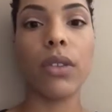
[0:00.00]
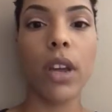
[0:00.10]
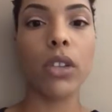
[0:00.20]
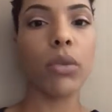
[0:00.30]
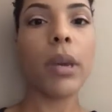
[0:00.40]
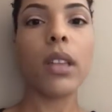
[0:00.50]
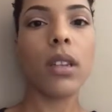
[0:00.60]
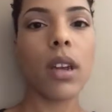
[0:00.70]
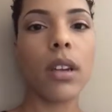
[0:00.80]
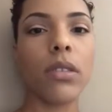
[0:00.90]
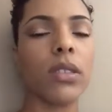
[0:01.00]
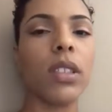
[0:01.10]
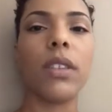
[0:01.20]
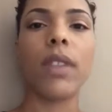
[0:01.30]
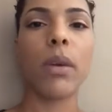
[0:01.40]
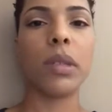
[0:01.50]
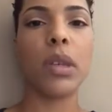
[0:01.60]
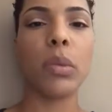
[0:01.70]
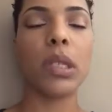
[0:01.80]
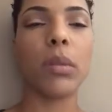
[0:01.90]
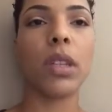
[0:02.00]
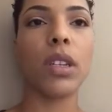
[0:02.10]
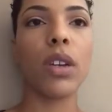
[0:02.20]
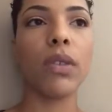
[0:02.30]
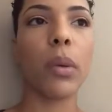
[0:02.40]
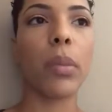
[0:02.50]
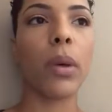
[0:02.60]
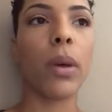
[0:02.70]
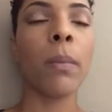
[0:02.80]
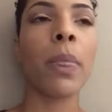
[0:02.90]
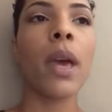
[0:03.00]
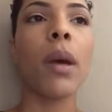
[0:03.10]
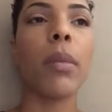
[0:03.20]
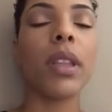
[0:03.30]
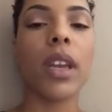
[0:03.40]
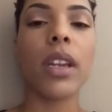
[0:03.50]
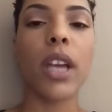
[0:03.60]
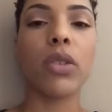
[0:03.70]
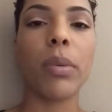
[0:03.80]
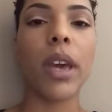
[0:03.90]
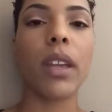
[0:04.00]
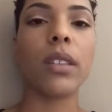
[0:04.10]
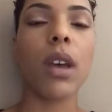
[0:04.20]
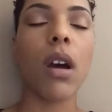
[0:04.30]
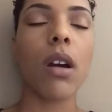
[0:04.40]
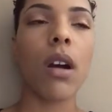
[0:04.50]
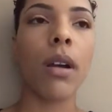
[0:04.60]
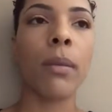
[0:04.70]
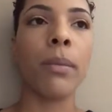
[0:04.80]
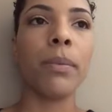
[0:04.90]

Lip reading: naturopathic doctor to see if they would tell me something different, but being that naturopaths are